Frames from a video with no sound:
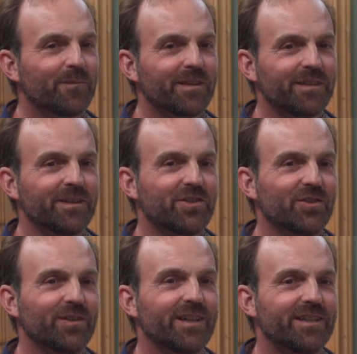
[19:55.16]
the
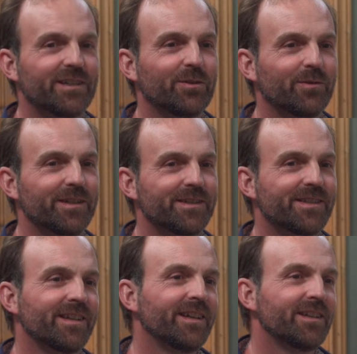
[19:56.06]
initial idea
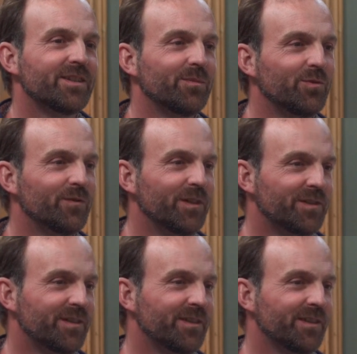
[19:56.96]
was to move
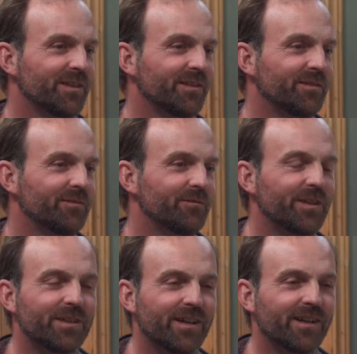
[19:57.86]
out to the
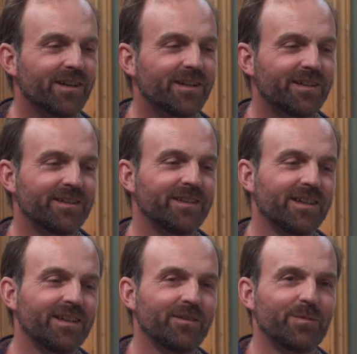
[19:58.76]
vineyard and
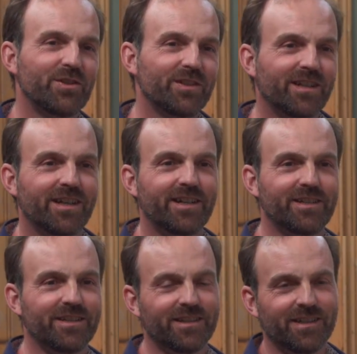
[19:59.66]
Michelle and I
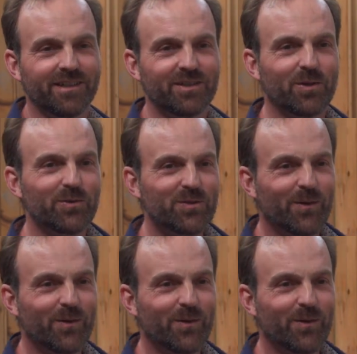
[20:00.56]
to toast